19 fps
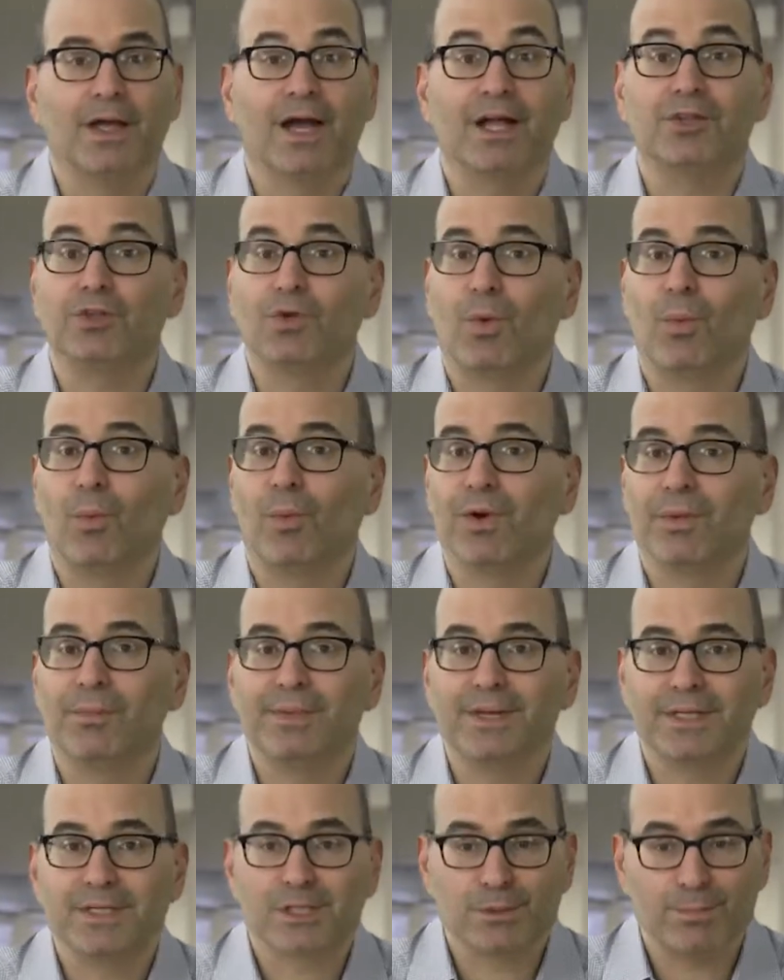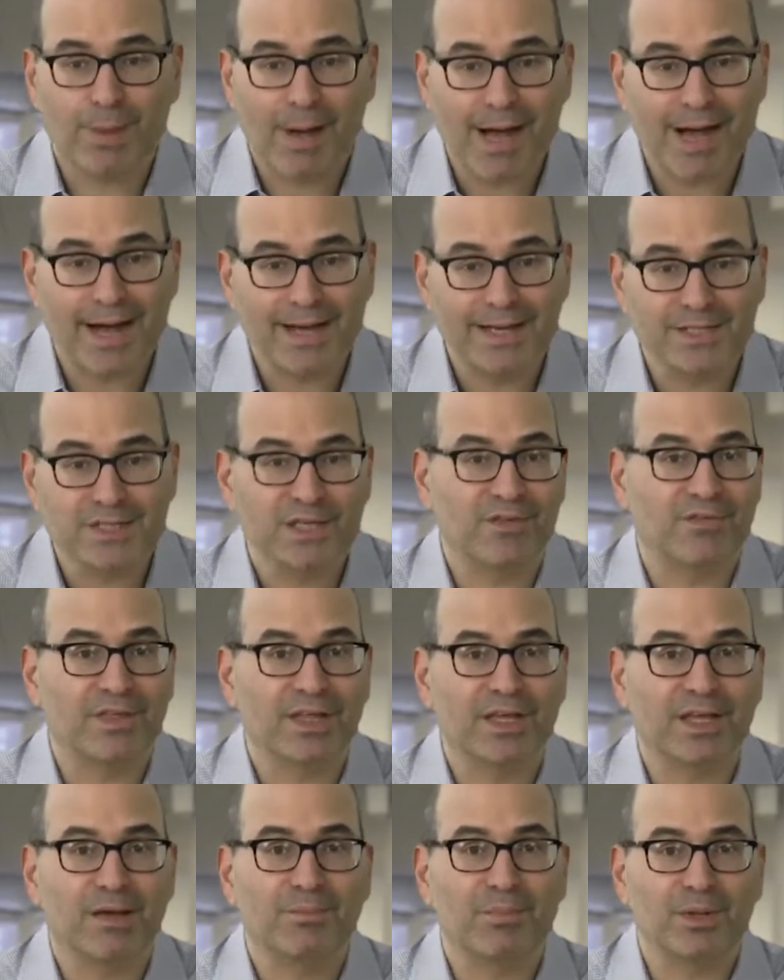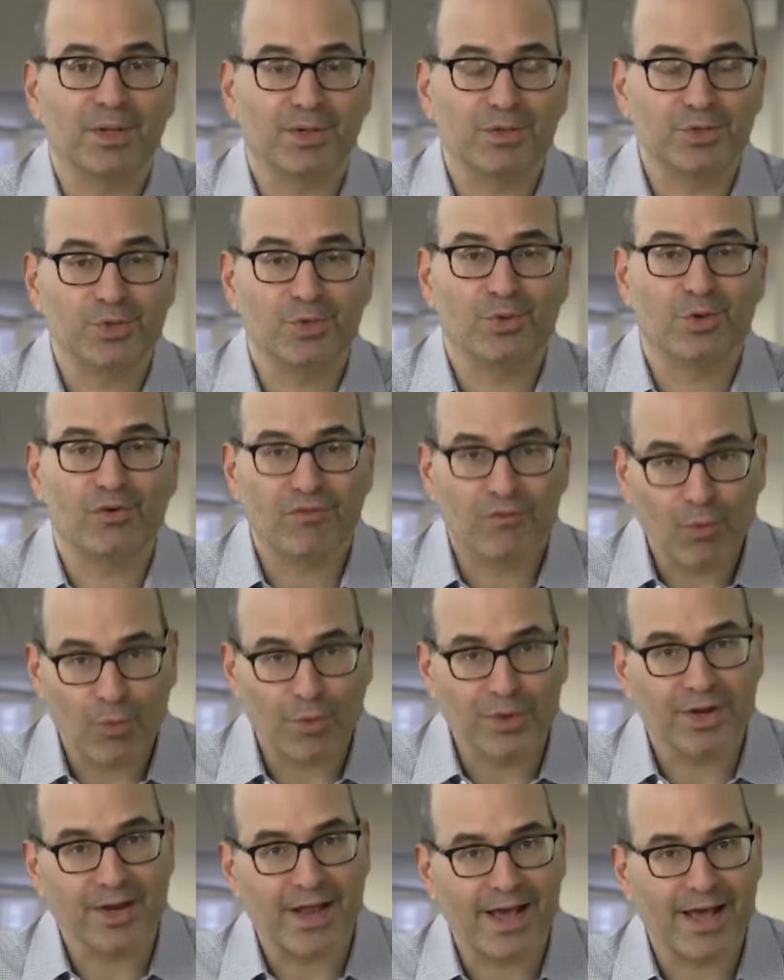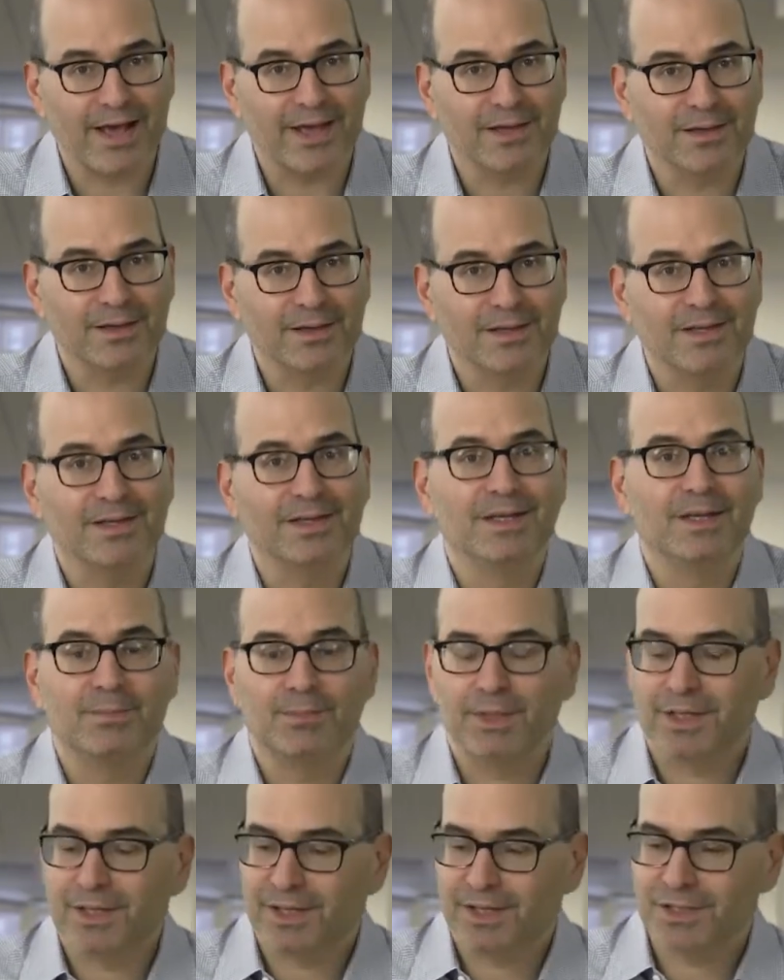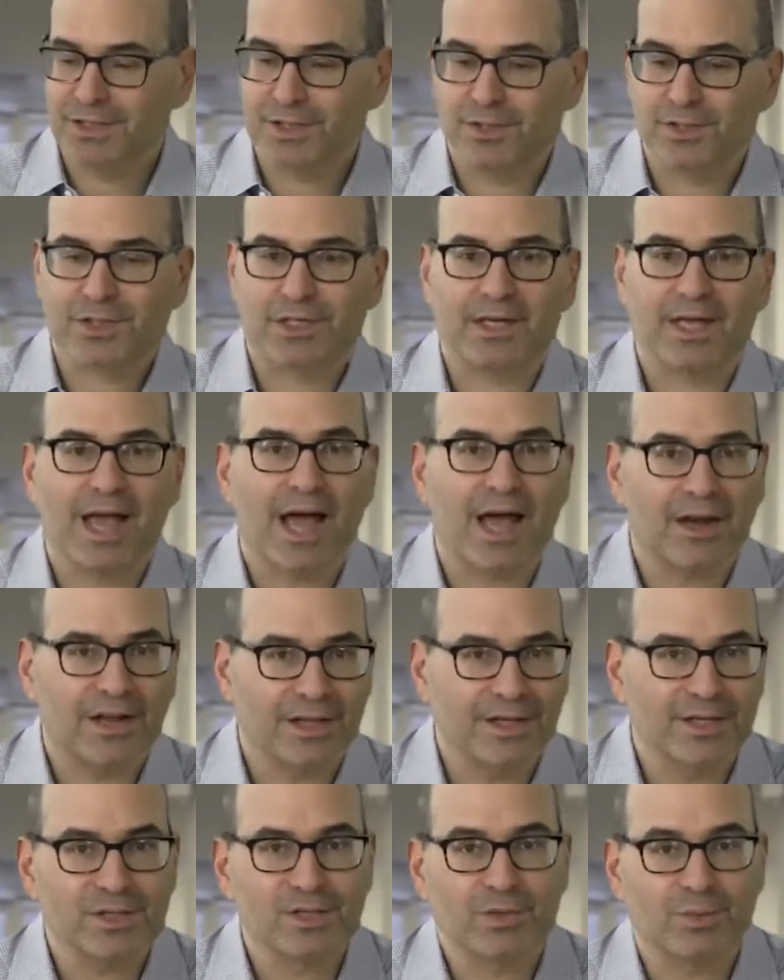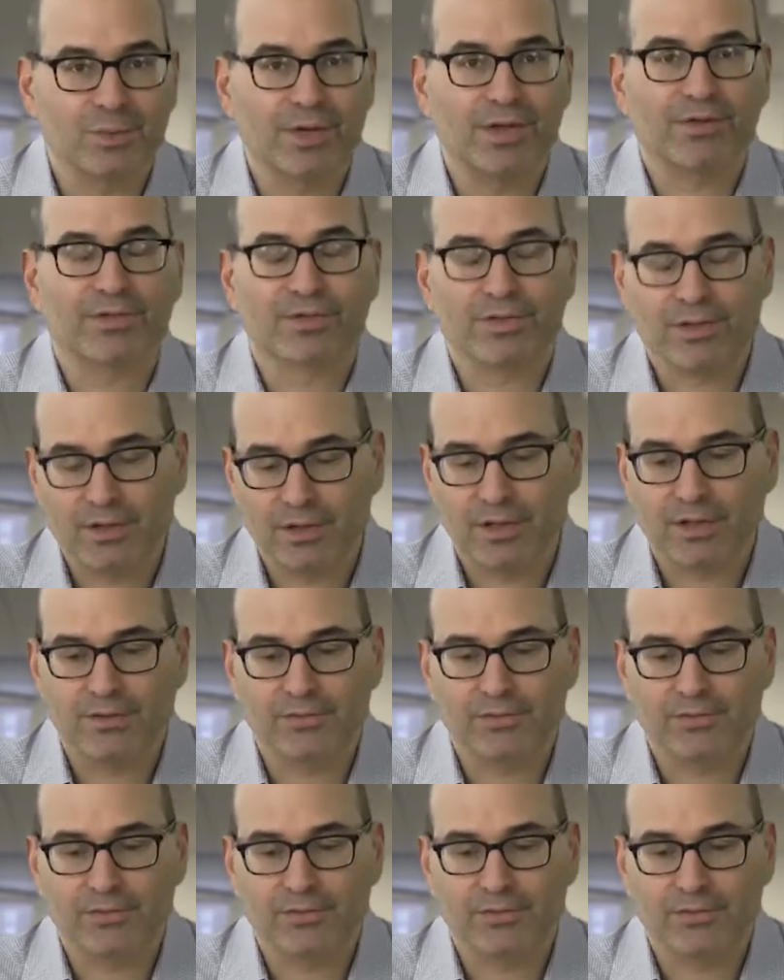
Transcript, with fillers: I don't want to miss SPYs if they get below 204 today because there's a catalyst with the